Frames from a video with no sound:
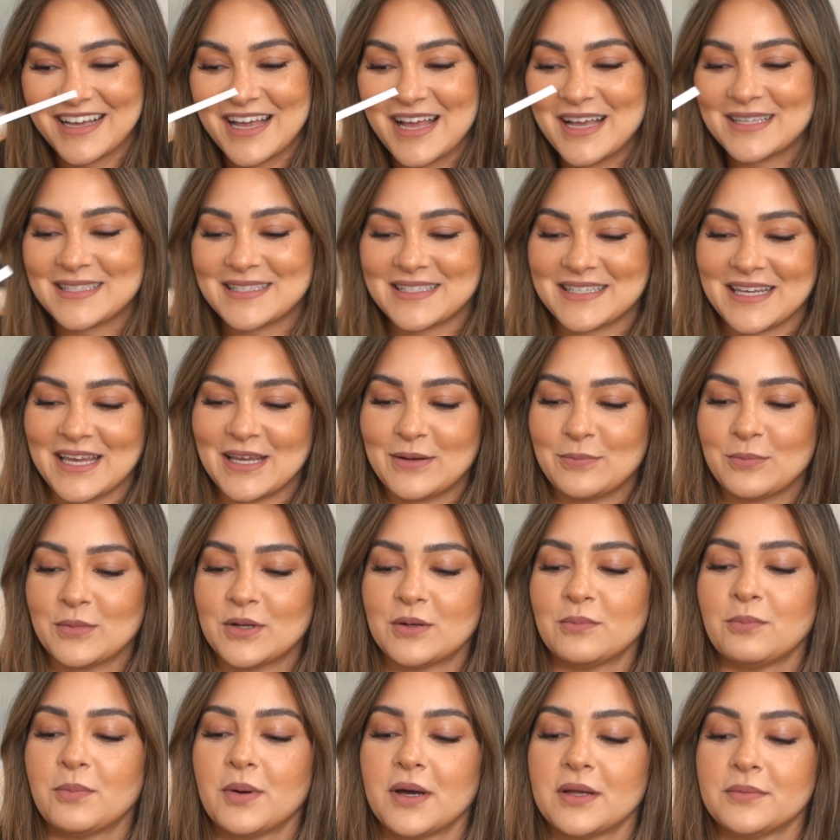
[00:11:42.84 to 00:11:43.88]

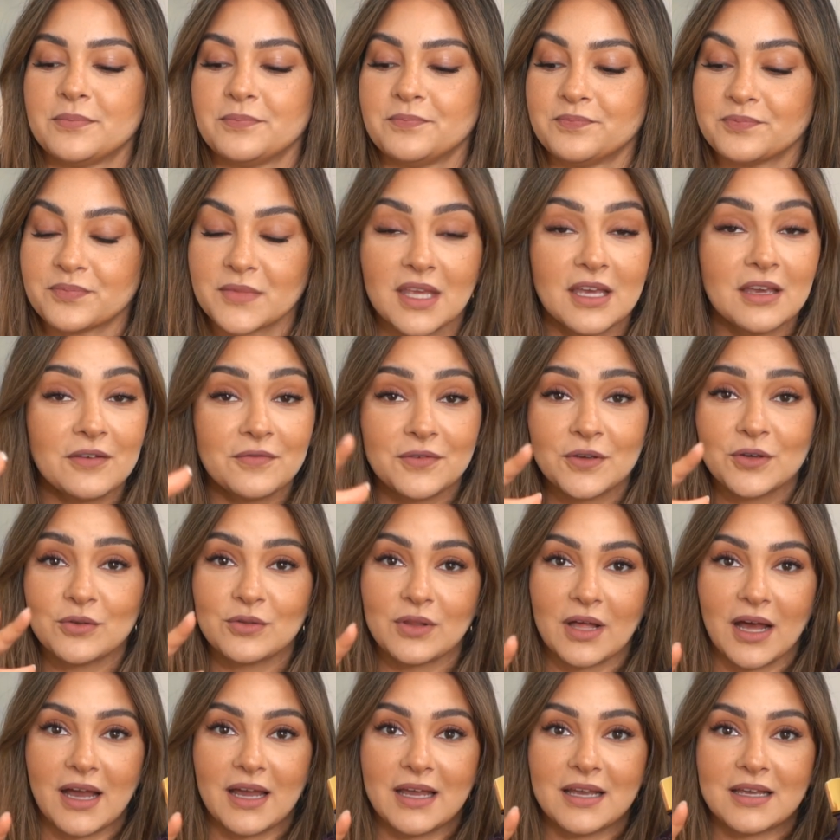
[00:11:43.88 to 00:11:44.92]
statement. But if you
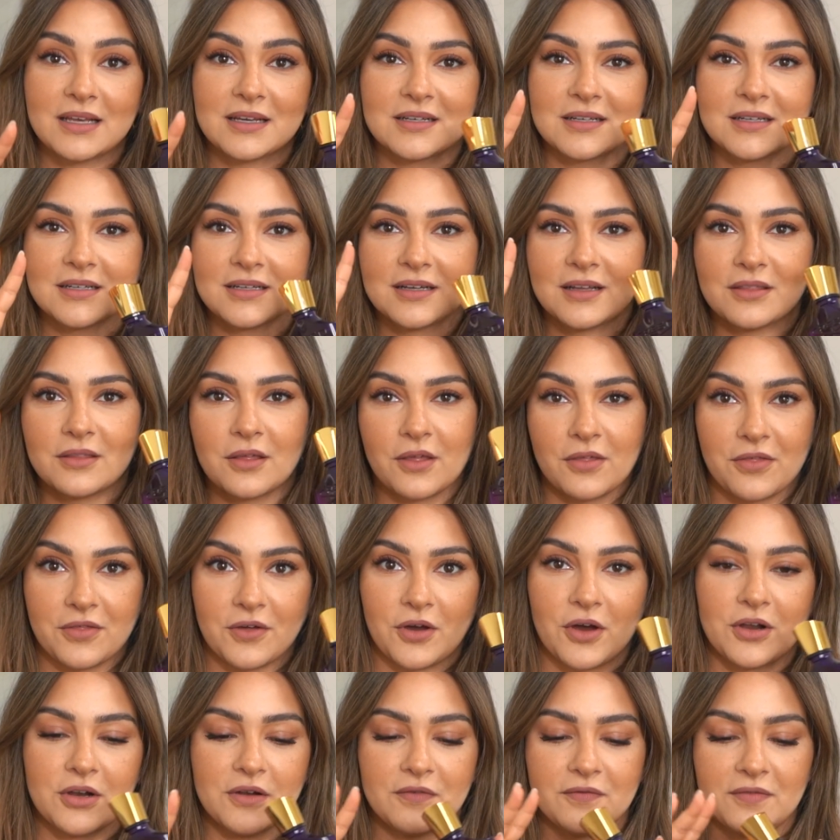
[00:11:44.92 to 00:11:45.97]
like the
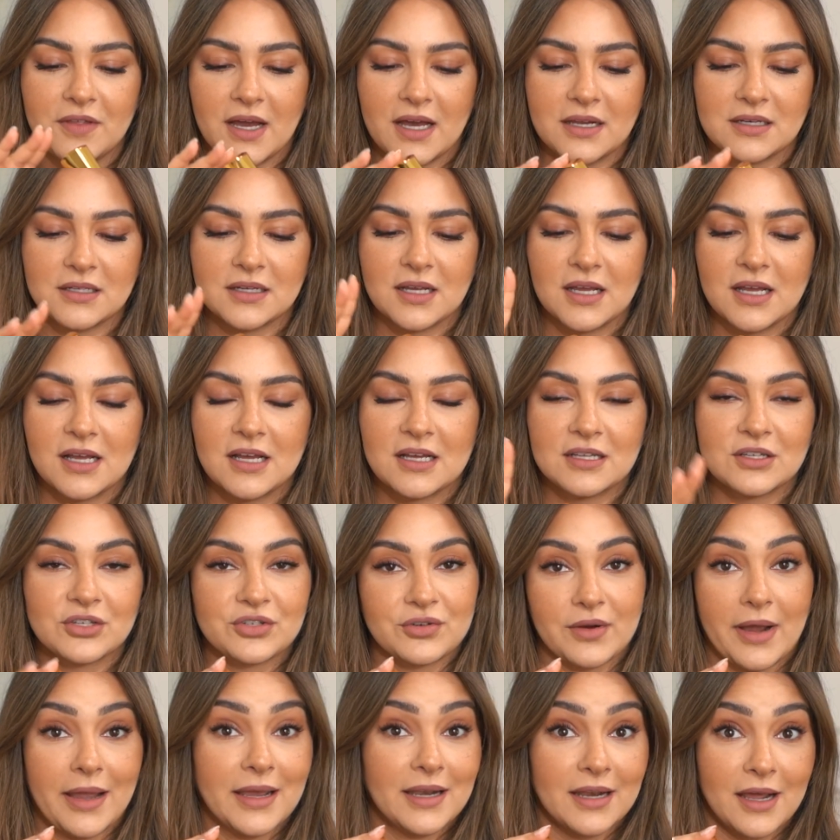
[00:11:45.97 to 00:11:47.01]
thought of that,
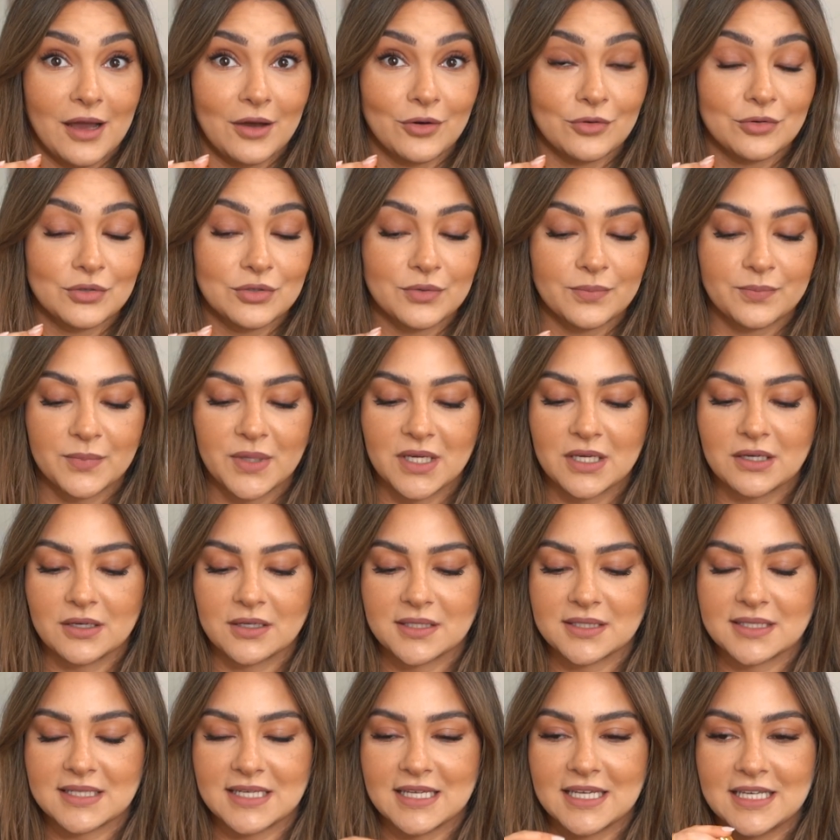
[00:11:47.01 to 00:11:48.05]
try it out,
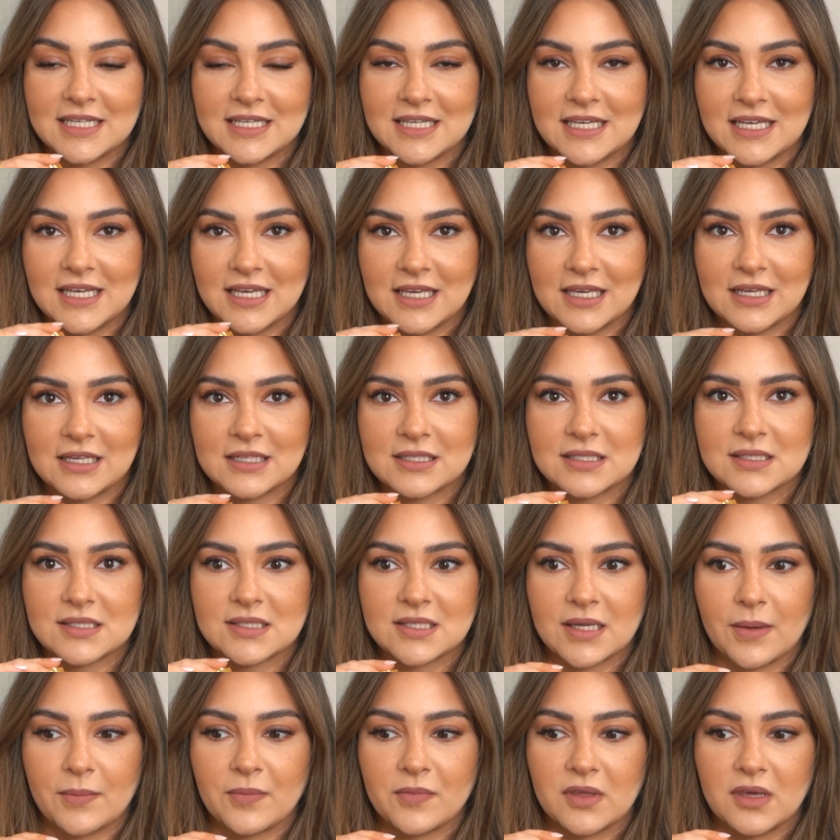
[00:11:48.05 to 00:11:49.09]
because it is
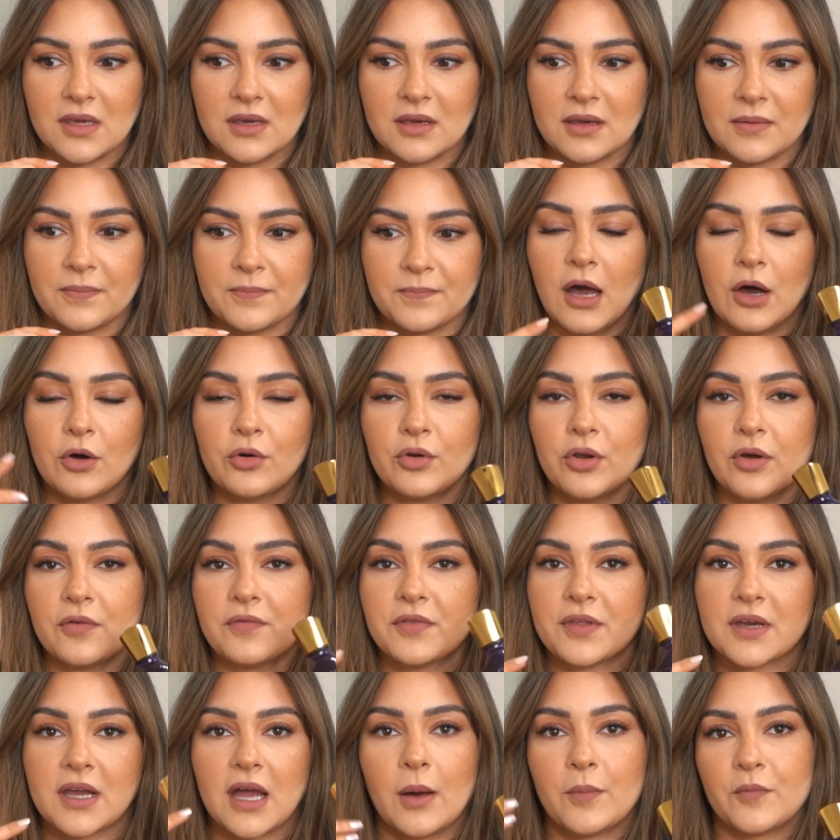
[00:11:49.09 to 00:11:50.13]
something out of
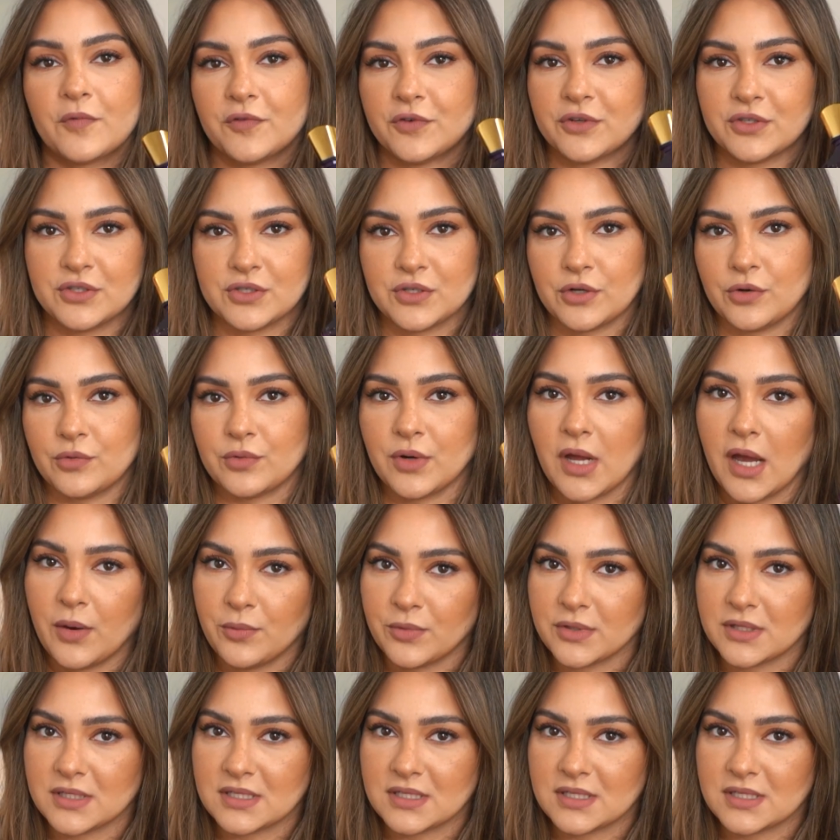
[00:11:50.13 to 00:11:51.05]
the comfort zone, I would